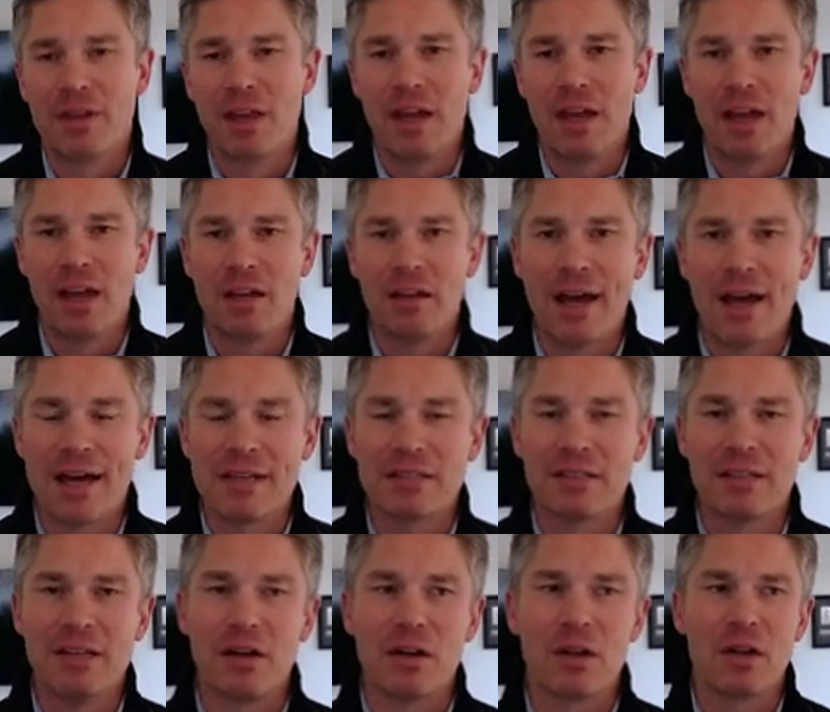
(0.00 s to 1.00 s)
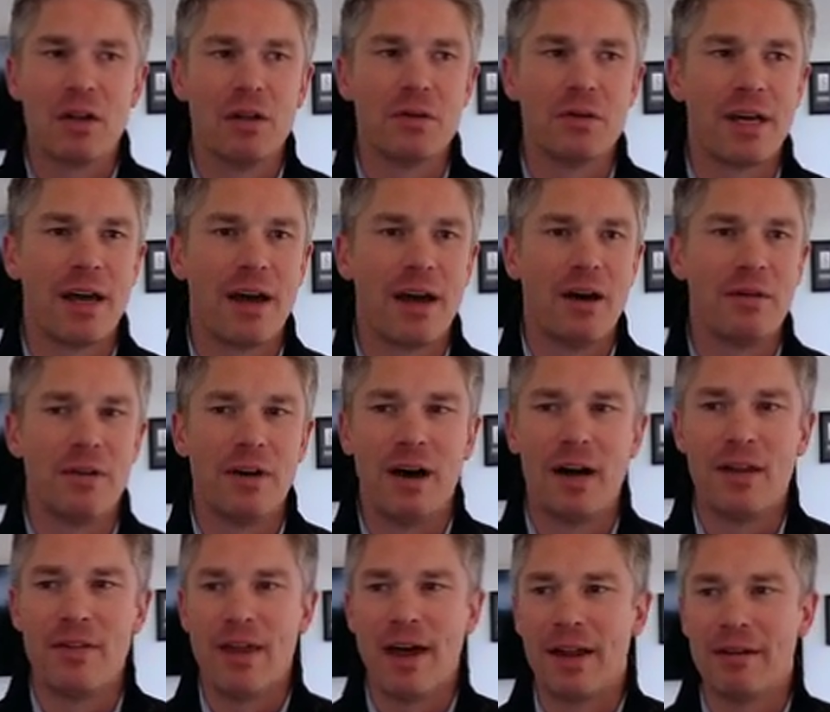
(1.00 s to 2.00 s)
And lastly, I'll close out
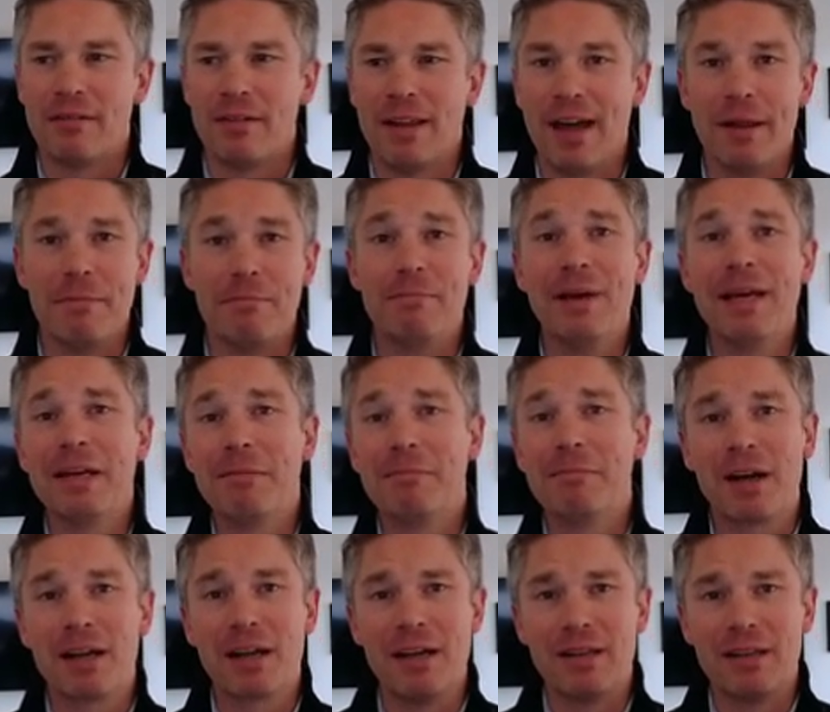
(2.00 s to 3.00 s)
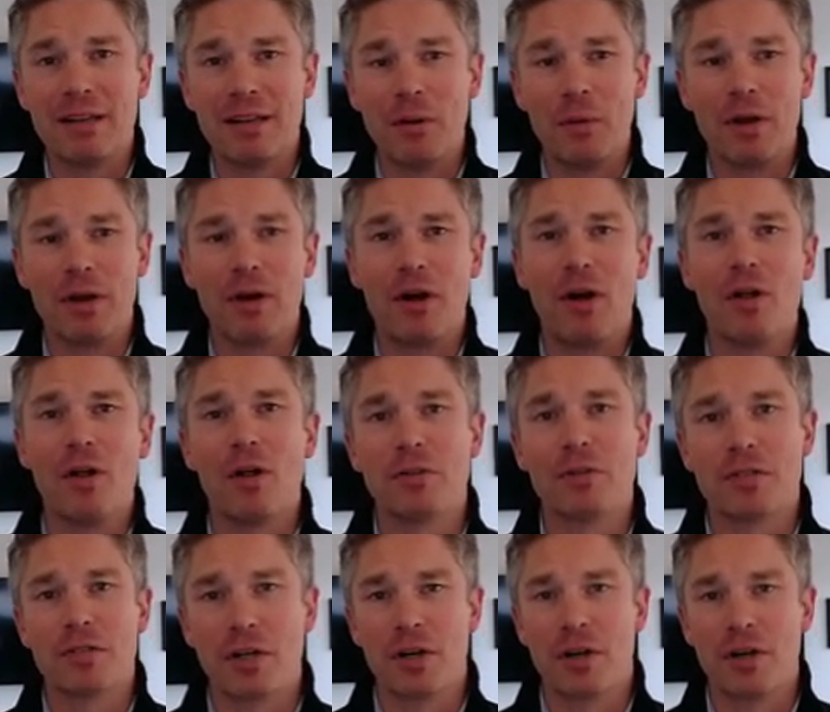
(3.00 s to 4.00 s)
on that big bucket that we call
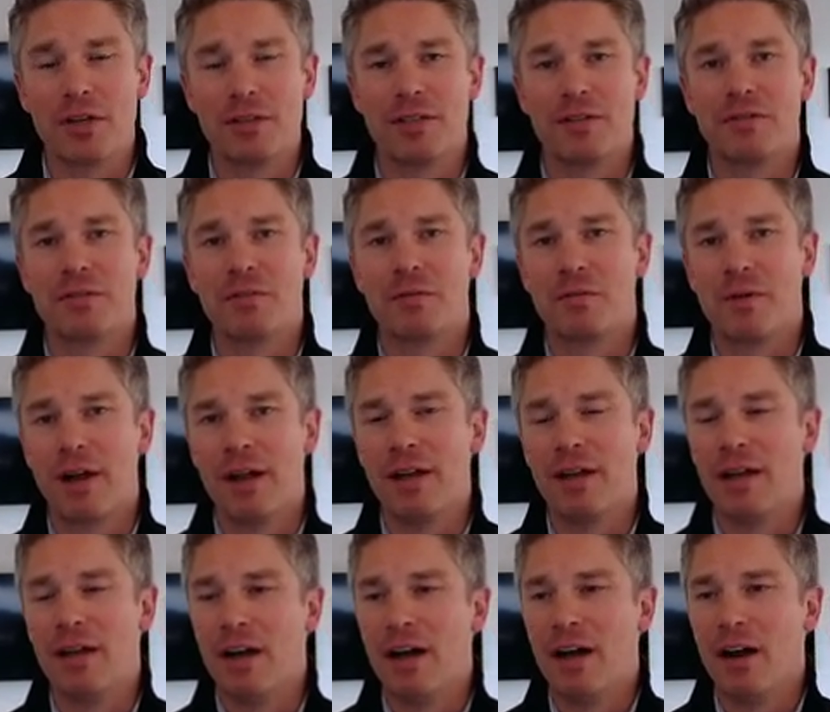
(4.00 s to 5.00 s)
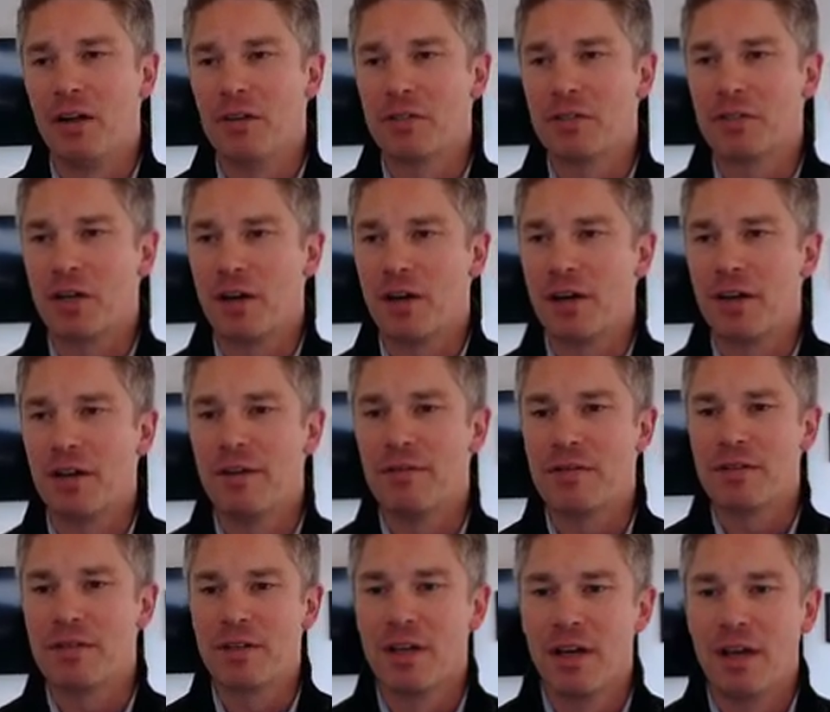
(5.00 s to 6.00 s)
alternatives, right?
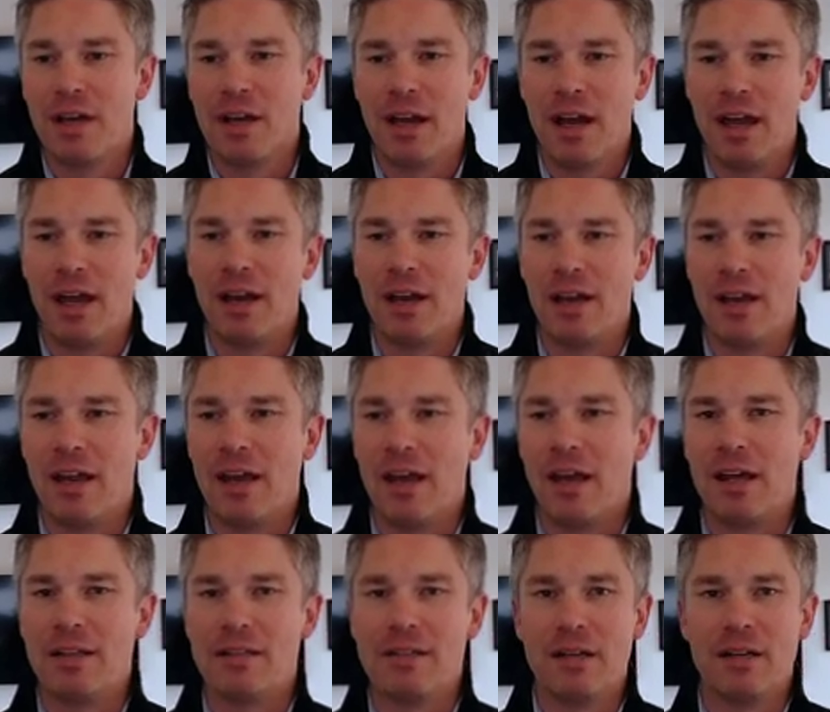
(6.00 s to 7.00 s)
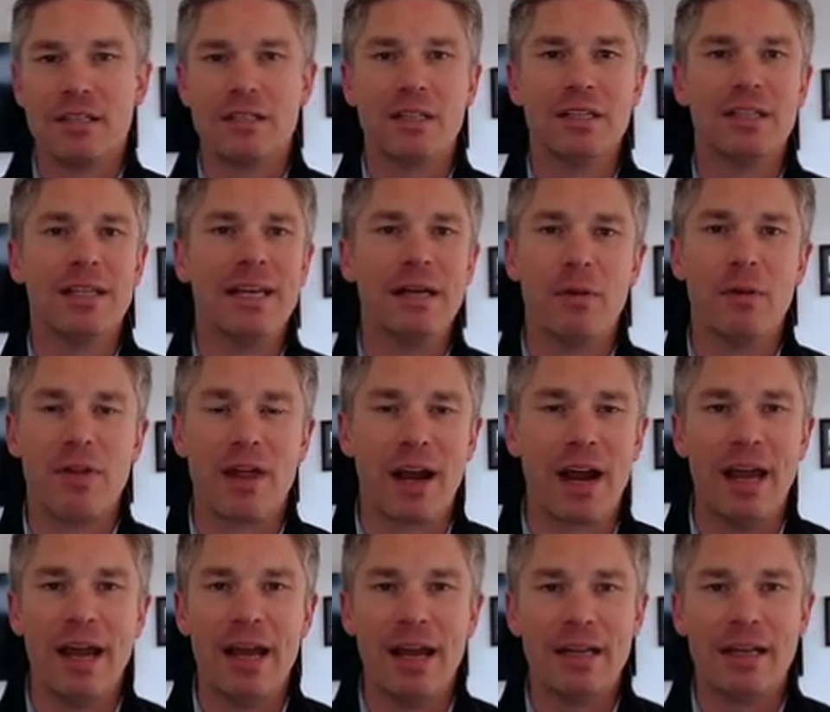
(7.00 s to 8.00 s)
Alternatives, and it's a label that
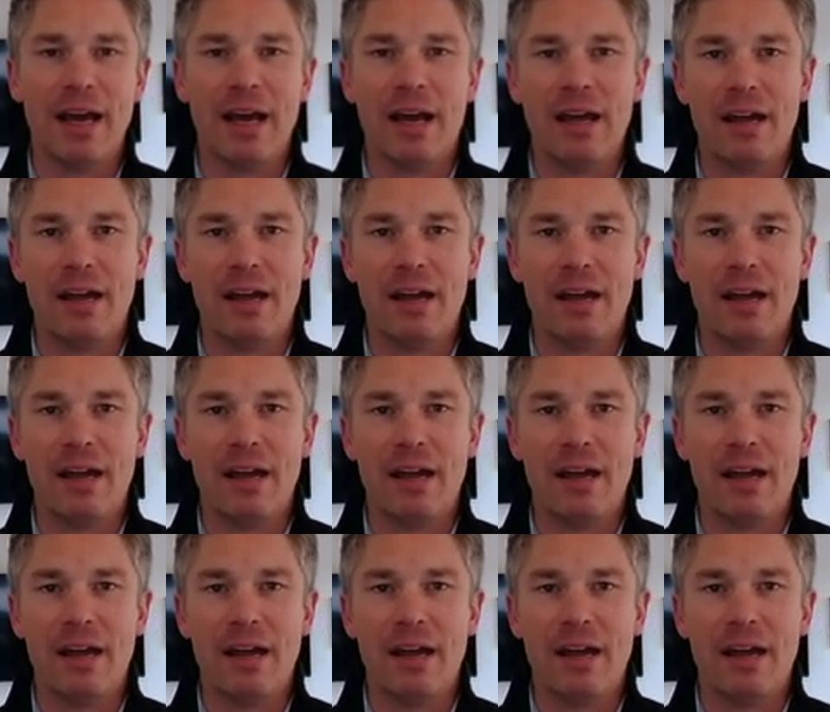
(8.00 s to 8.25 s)
I hate.